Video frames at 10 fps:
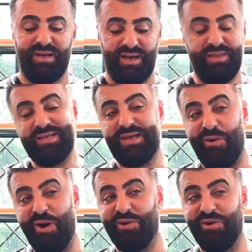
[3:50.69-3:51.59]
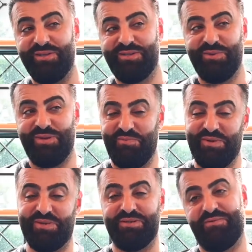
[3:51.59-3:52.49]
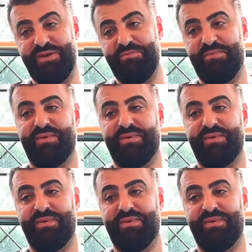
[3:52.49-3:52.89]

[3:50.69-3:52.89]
and that's how I got into it, because of him,